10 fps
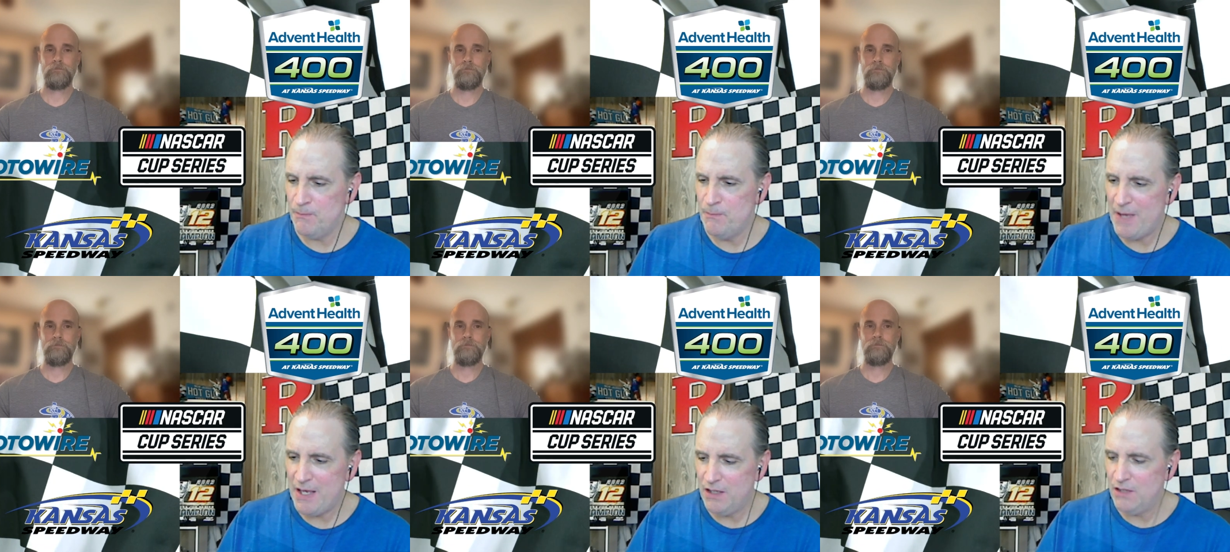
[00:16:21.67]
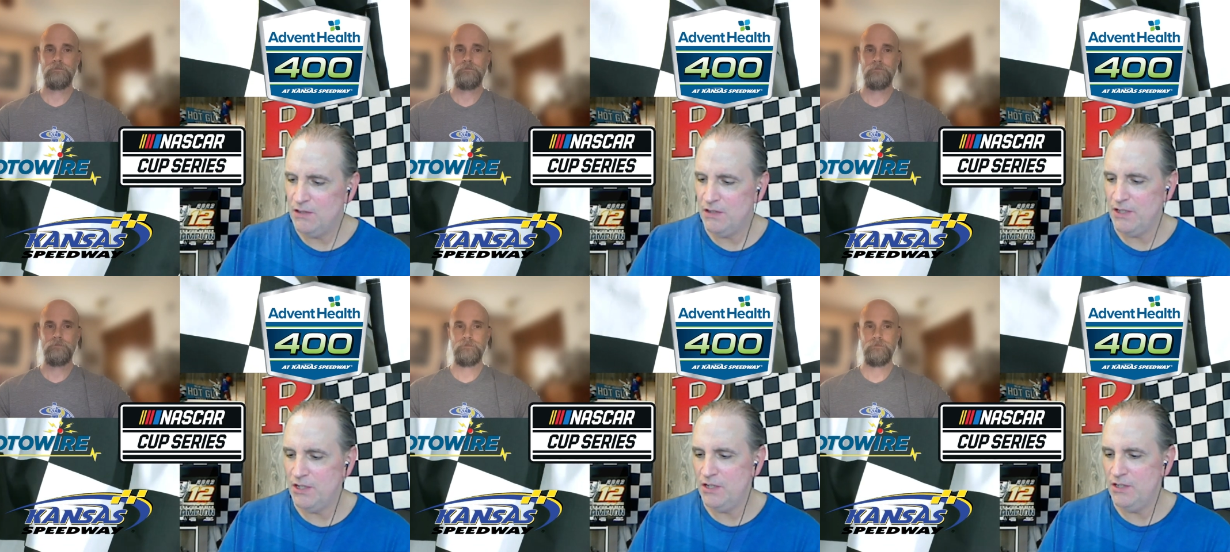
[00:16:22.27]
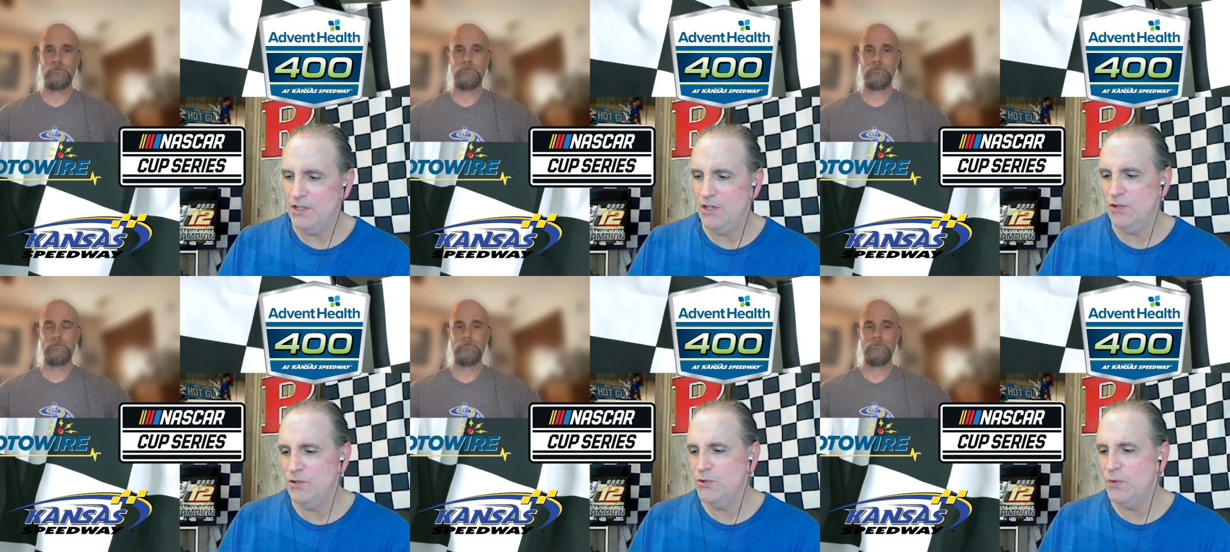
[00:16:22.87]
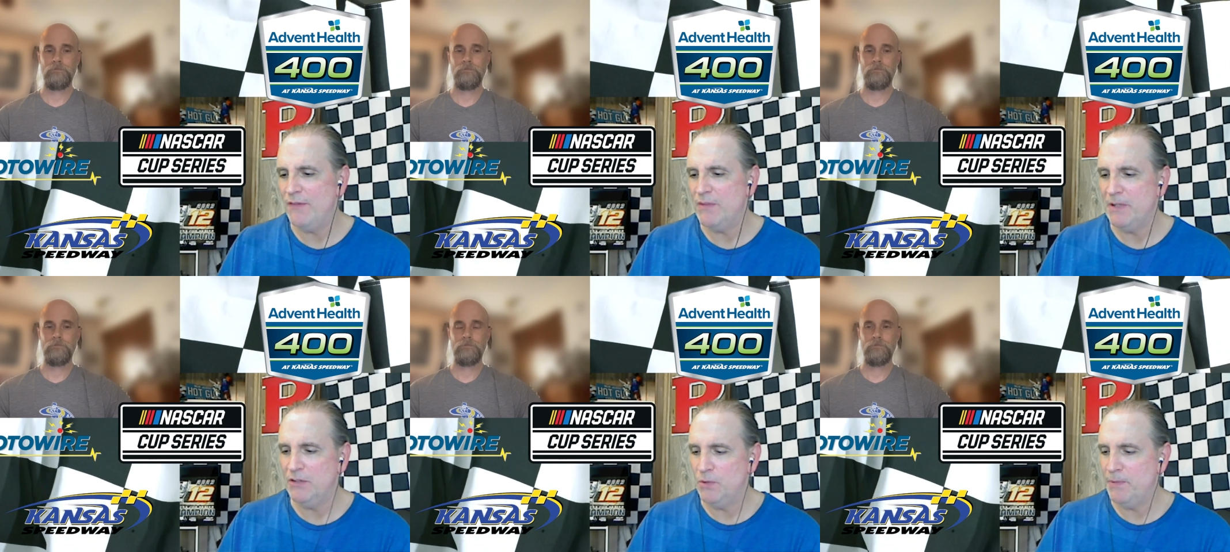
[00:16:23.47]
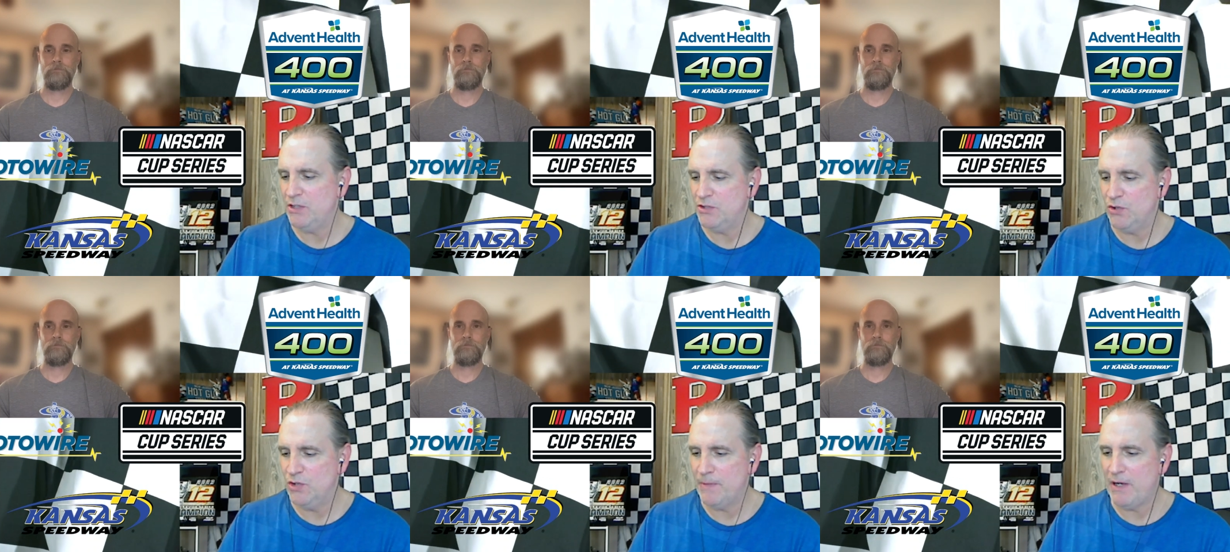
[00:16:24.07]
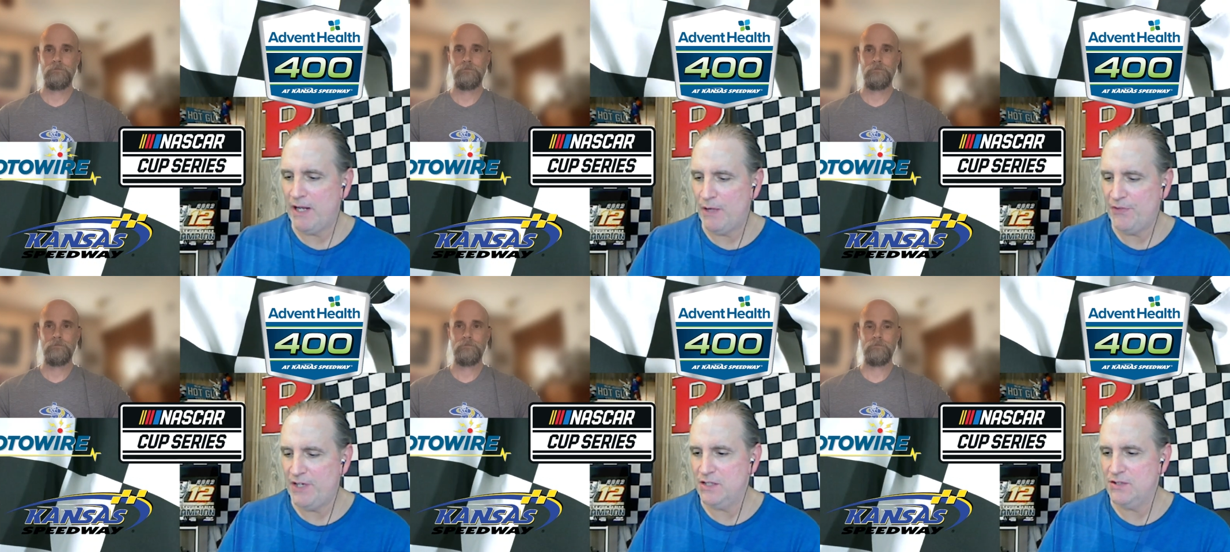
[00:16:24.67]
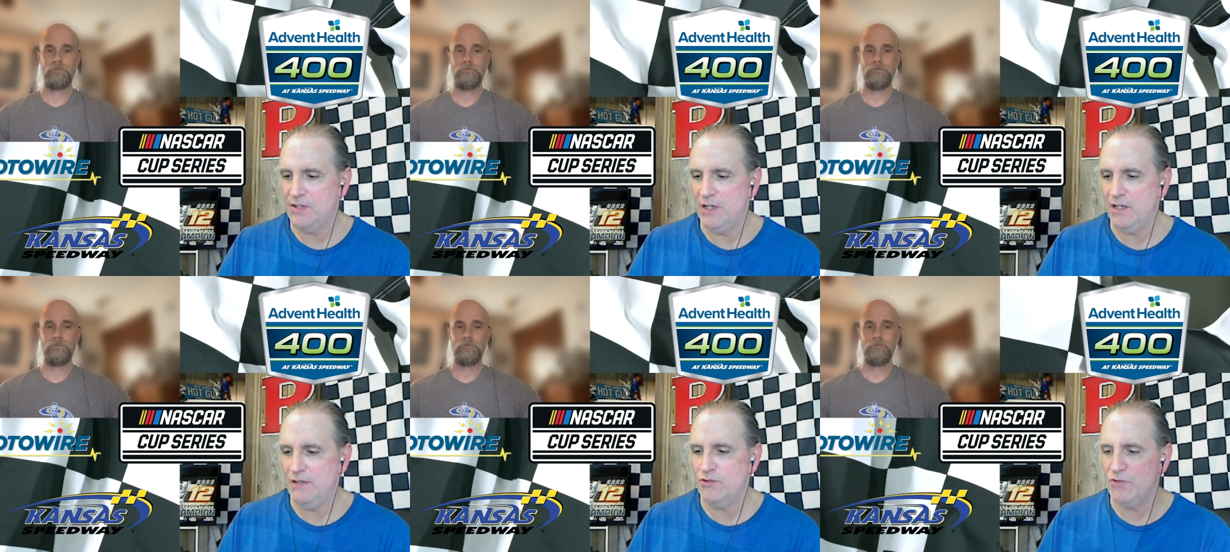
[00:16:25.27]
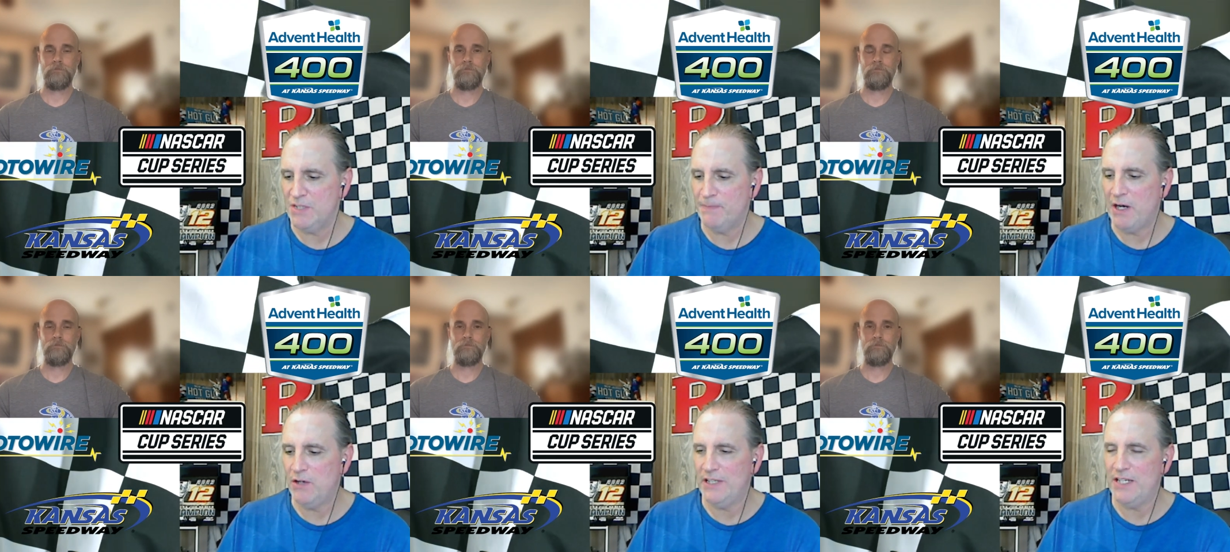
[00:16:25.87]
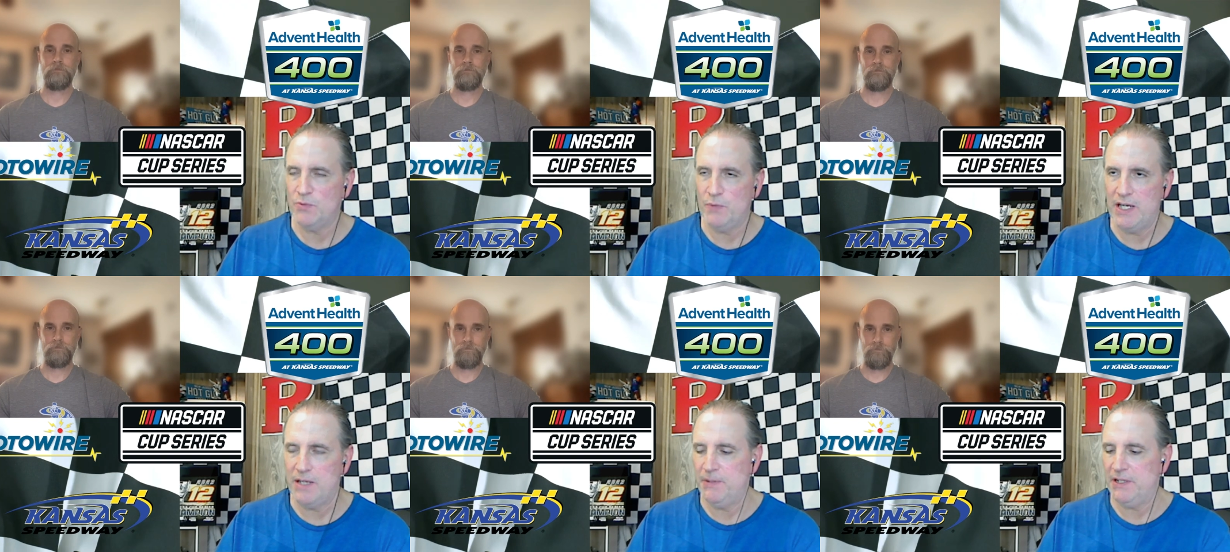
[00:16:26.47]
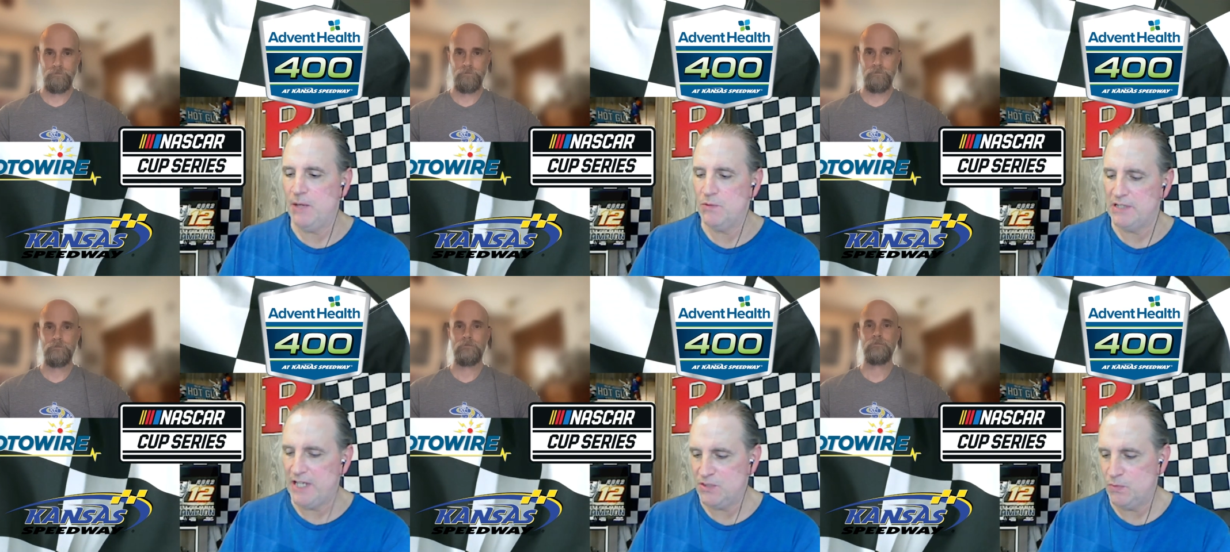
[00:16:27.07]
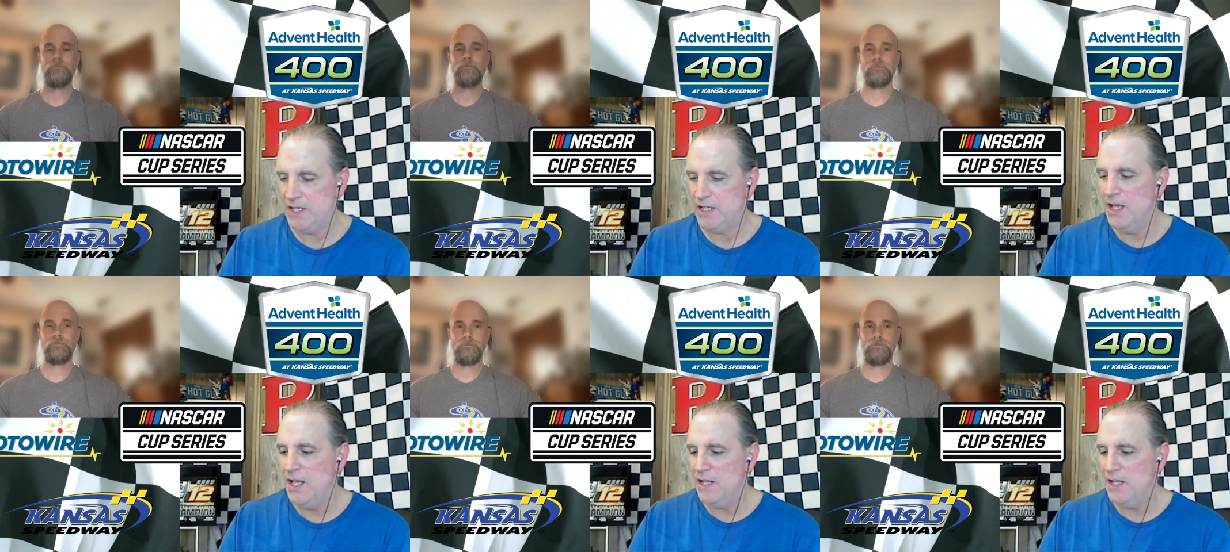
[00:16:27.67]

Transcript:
Speaker 1: Bell, you, you, know, you do have to be a little bit concerned about how things uh, transpired last week, but that was last week.